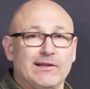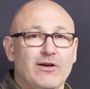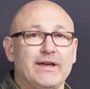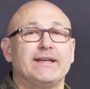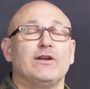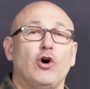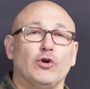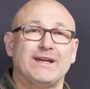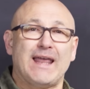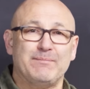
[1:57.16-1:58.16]
line
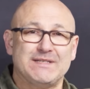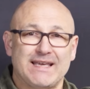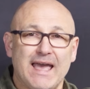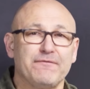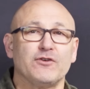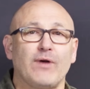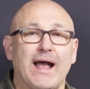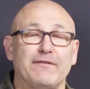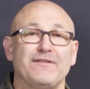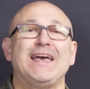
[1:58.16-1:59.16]
on an MTF
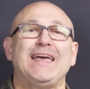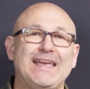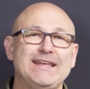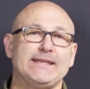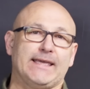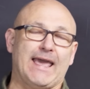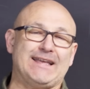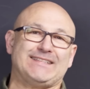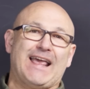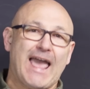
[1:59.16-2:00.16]
graph
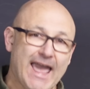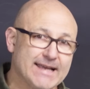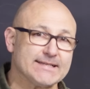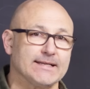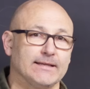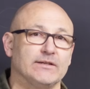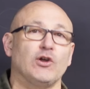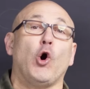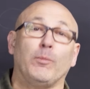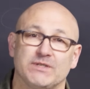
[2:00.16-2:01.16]
indicates excellent
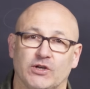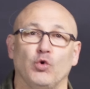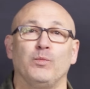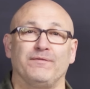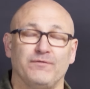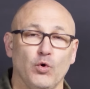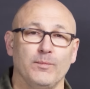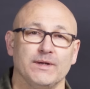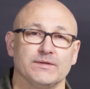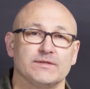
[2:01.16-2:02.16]
optical
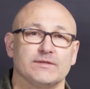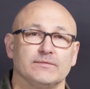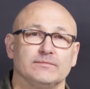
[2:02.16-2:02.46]
performance.